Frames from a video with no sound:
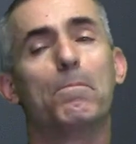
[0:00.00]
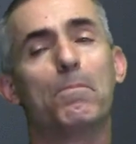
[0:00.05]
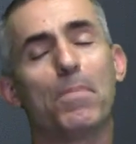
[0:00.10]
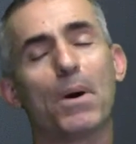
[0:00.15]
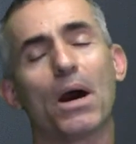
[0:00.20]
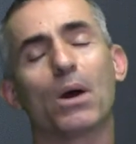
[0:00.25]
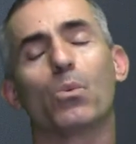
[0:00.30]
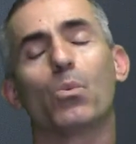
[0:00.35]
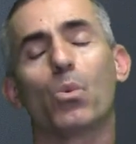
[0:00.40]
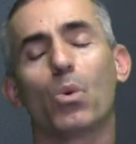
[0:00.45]

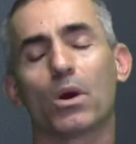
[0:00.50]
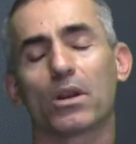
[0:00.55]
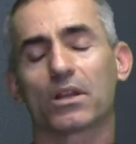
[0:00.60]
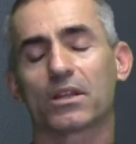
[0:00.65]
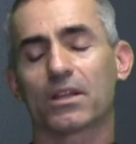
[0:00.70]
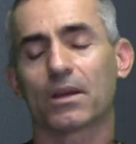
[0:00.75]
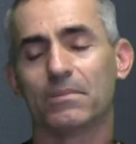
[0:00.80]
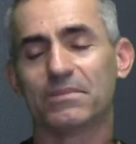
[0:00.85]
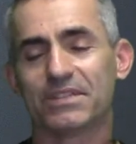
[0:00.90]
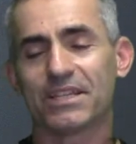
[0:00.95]
but what
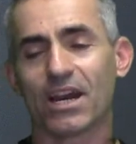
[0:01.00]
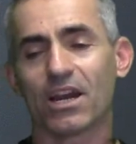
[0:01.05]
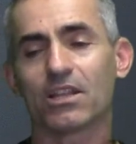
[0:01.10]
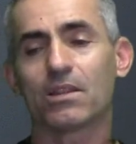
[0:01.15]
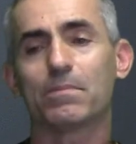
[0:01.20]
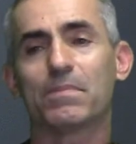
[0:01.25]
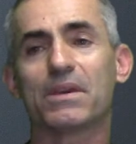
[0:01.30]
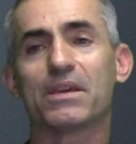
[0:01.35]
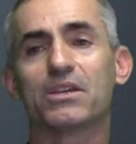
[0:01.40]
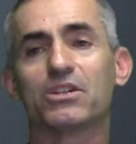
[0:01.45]
it comes down
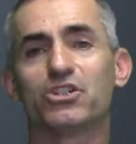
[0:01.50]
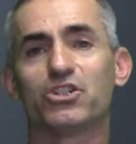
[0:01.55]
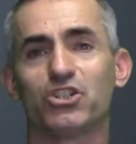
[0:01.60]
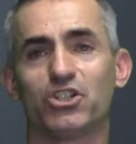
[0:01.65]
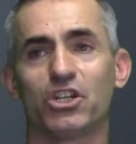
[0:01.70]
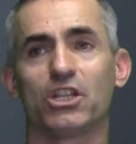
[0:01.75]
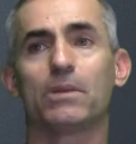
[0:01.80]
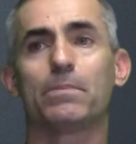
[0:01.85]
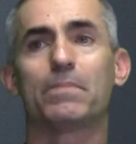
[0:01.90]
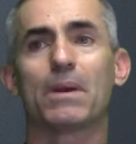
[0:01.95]
to be is
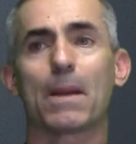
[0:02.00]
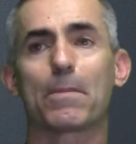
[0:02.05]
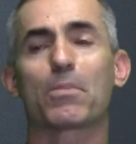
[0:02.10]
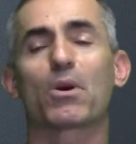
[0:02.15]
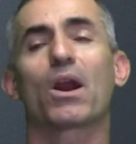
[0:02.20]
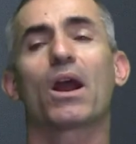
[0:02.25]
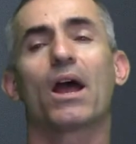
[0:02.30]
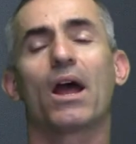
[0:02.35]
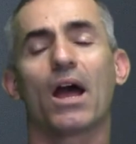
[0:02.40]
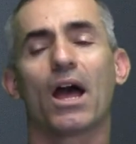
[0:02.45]
chili
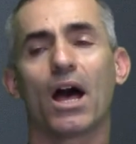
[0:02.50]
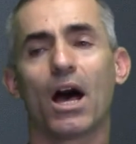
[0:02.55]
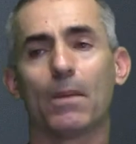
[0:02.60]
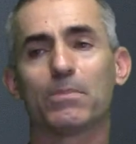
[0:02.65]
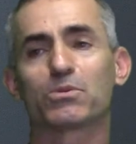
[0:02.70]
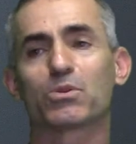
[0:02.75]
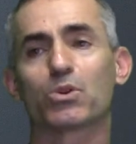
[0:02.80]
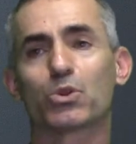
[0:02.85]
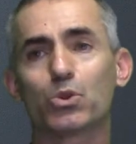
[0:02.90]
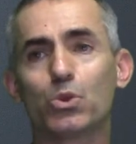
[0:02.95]
pepper
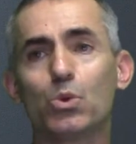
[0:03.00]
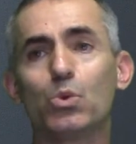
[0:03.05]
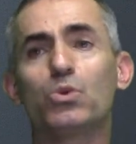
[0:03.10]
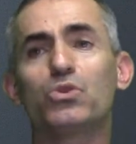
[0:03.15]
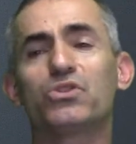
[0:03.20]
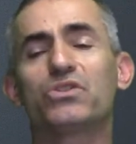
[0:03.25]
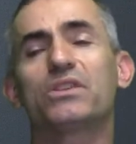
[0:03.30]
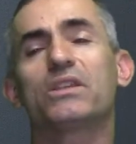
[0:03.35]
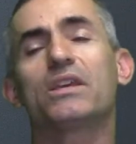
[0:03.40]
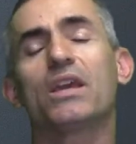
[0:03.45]
helps
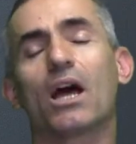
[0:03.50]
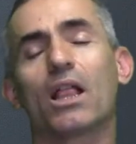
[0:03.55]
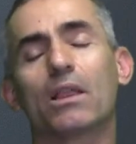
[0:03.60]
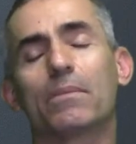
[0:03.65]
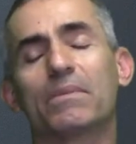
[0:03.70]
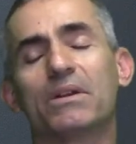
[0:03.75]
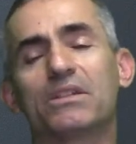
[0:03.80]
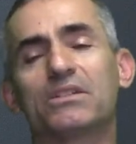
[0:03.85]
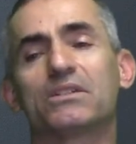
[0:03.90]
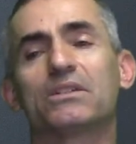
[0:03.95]
reduce the
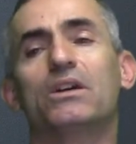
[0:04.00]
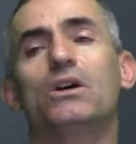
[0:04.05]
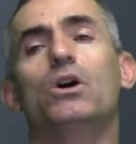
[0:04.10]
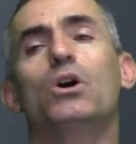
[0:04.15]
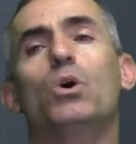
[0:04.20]
elements